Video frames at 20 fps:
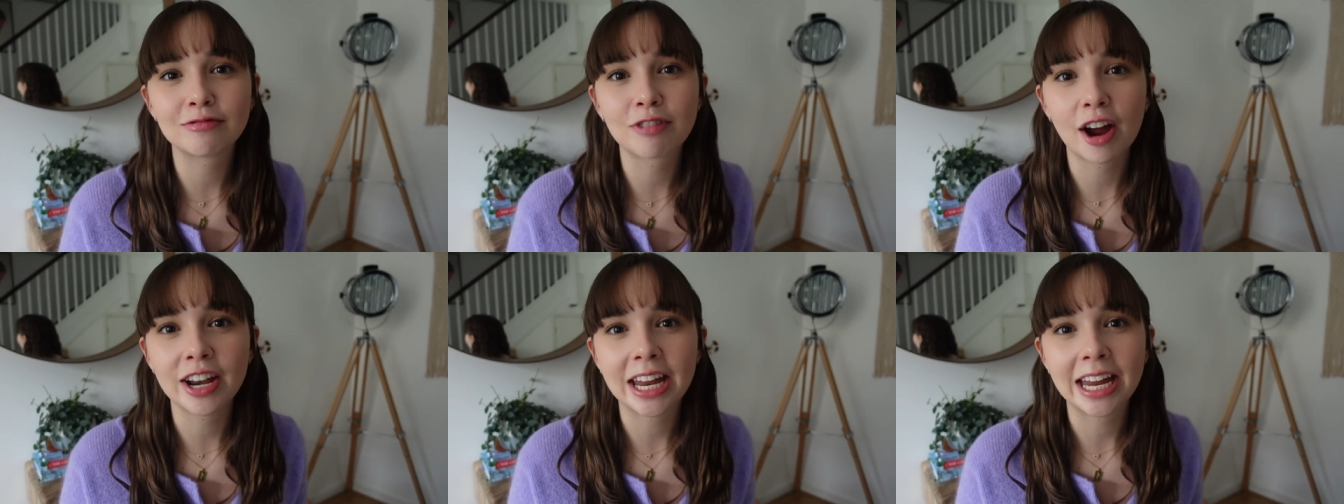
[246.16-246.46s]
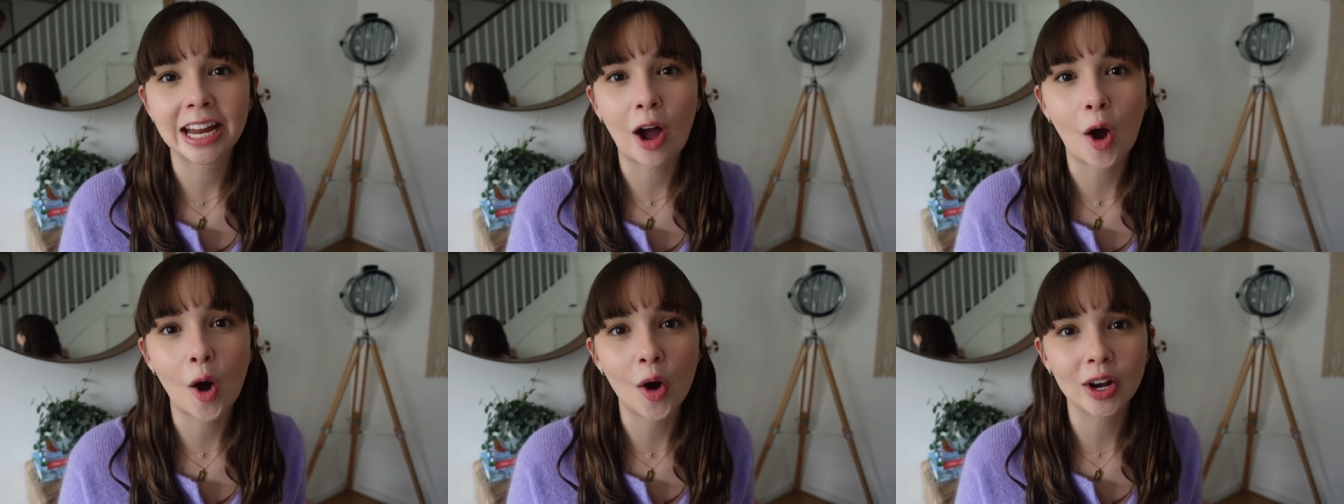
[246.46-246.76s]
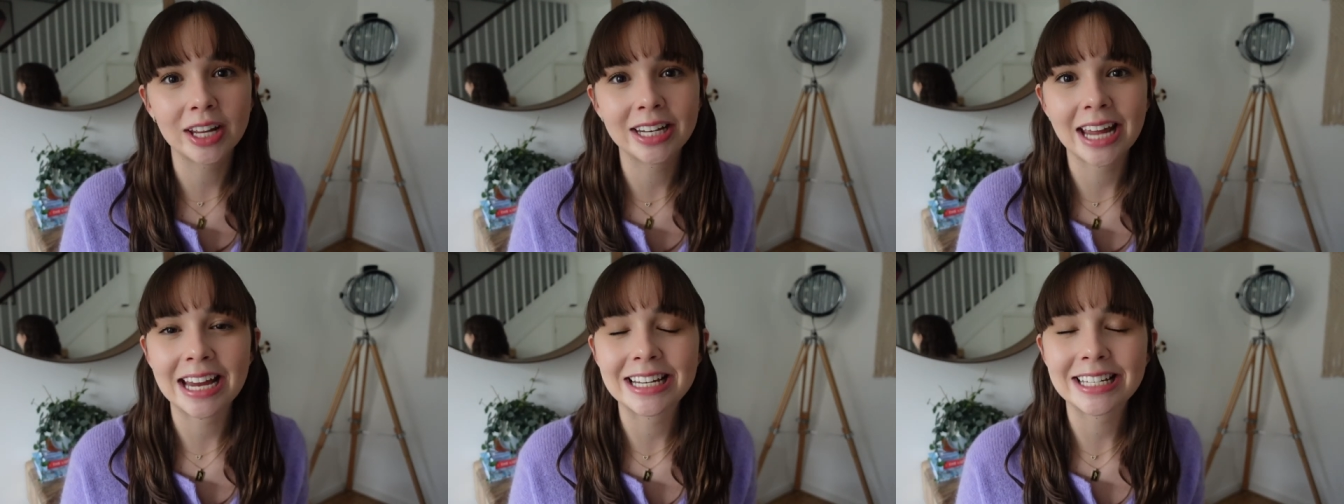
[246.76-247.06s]
running a
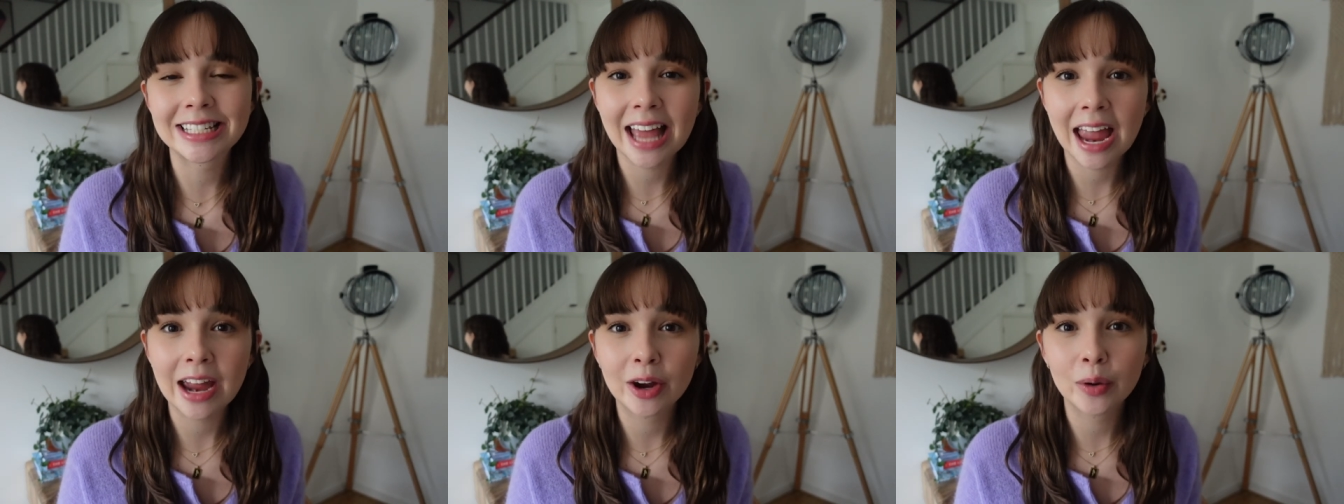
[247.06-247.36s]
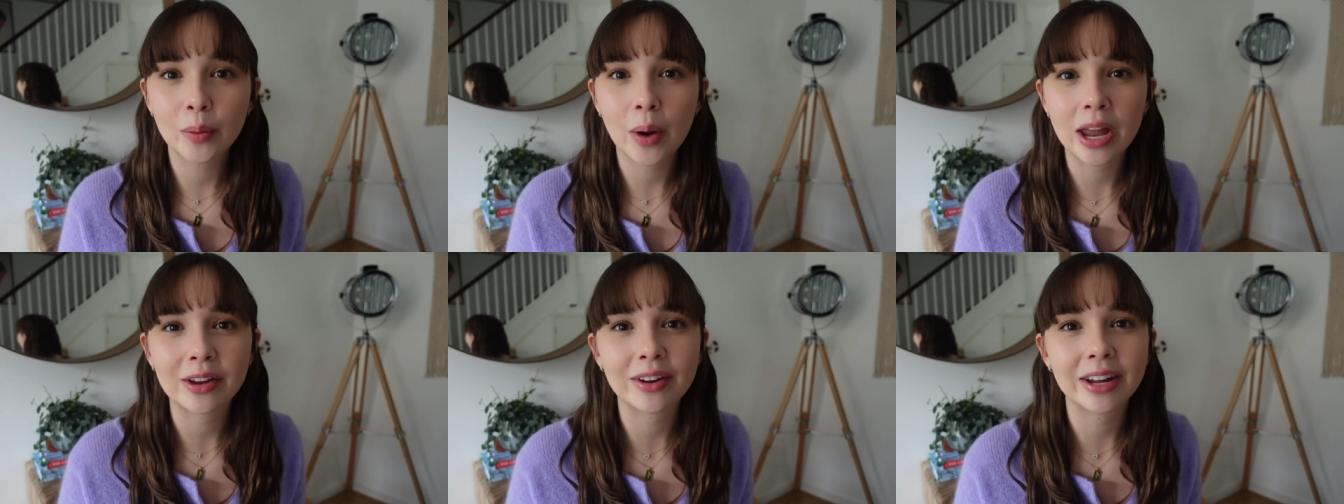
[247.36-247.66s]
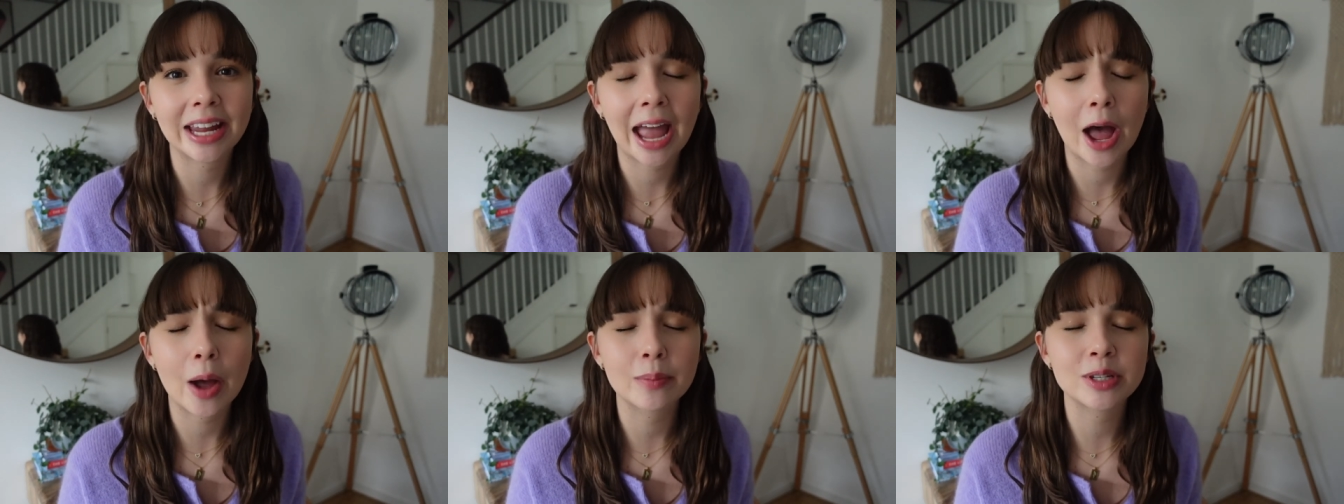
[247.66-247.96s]
holiday sale where you can
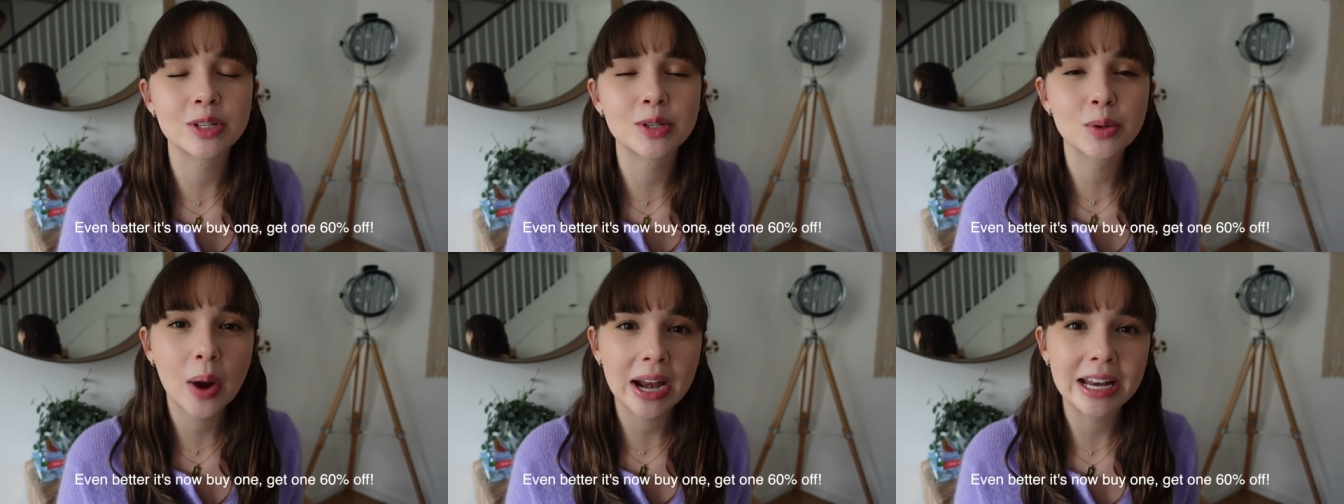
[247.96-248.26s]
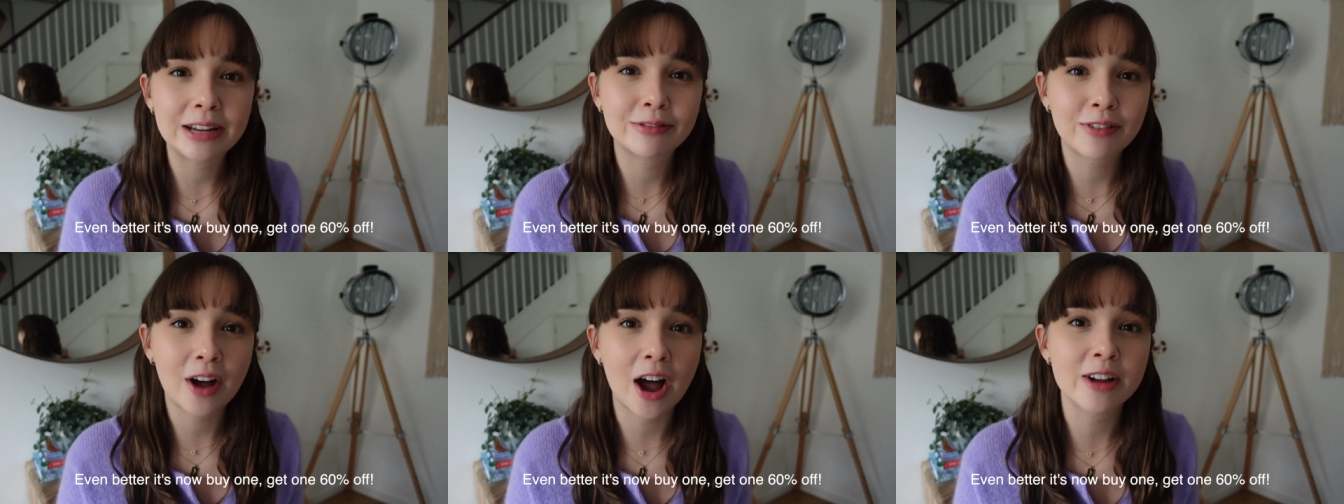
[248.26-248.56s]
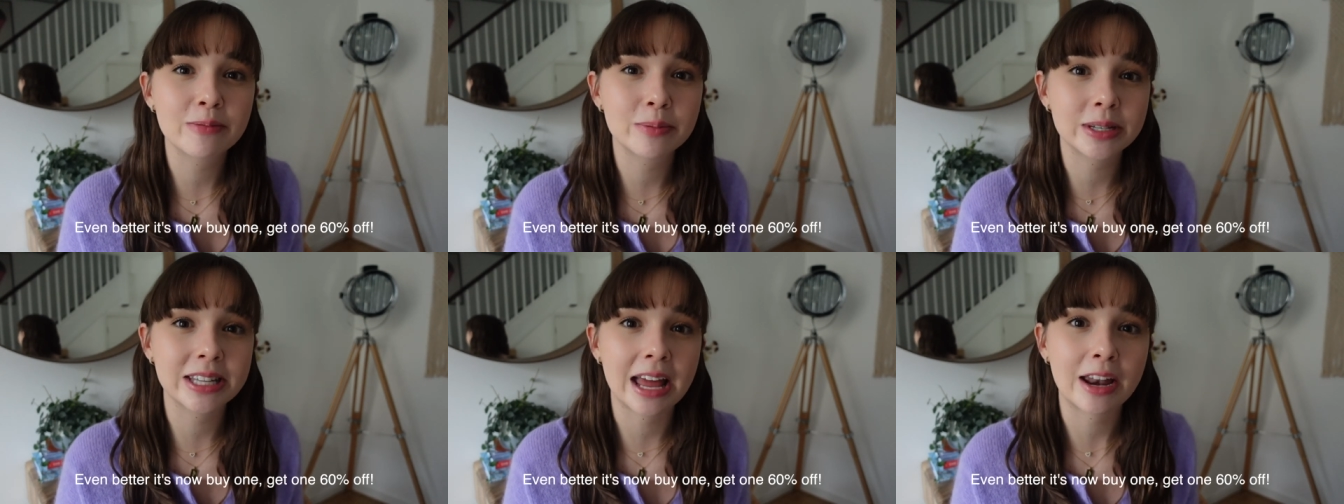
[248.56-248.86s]
get up to
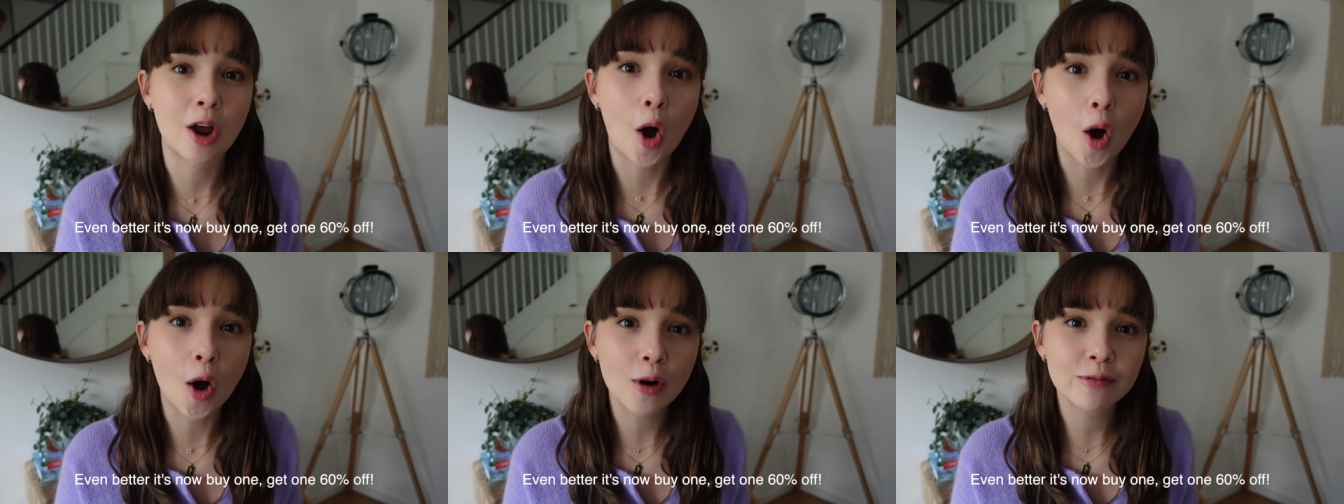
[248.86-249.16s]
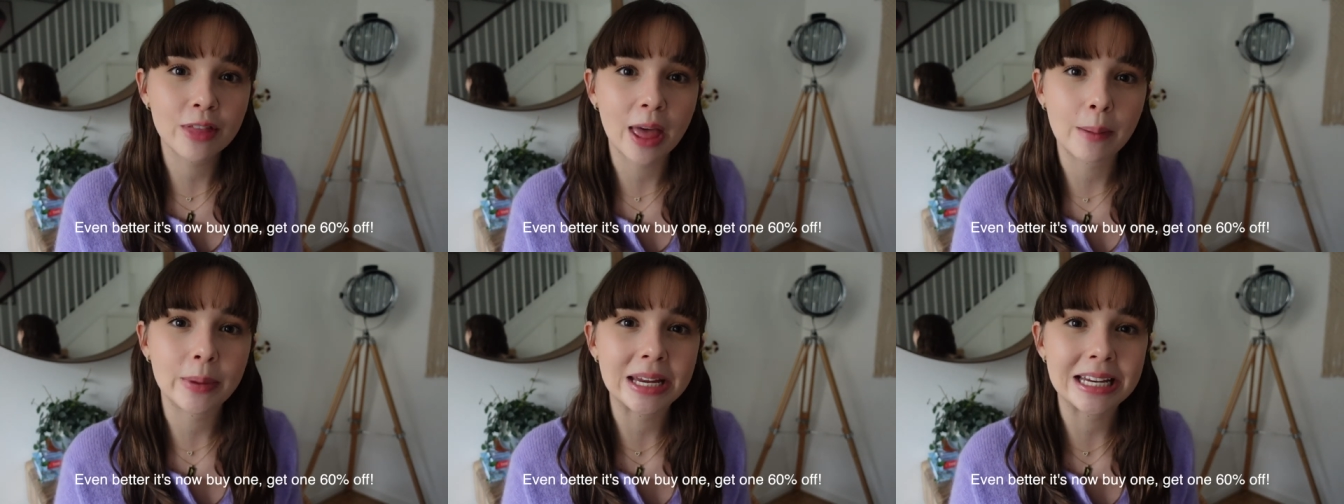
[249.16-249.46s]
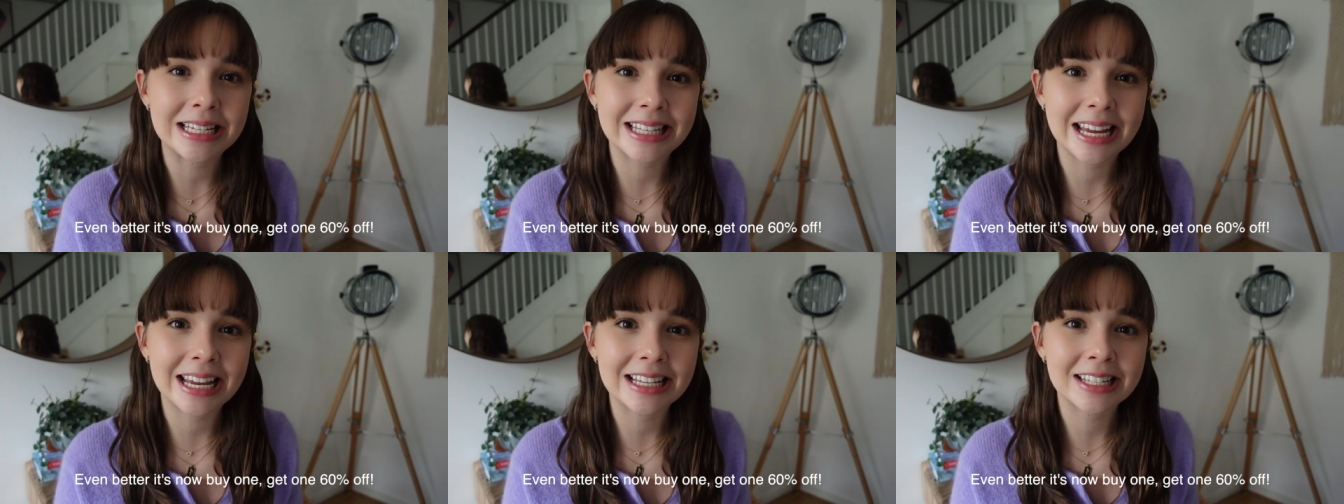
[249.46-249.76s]
25% off their
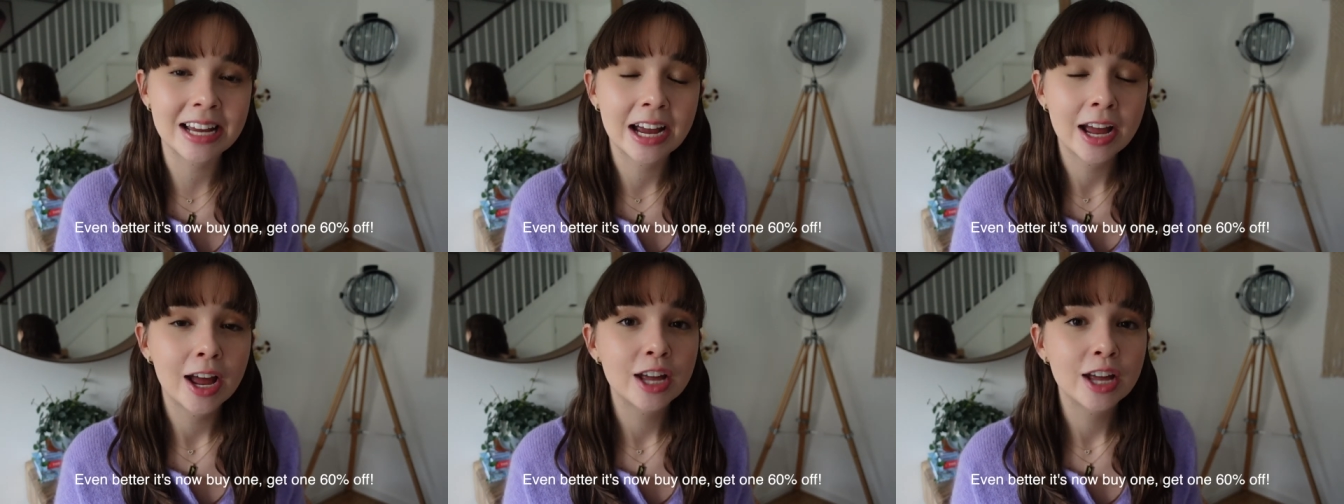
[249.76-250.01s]
pieces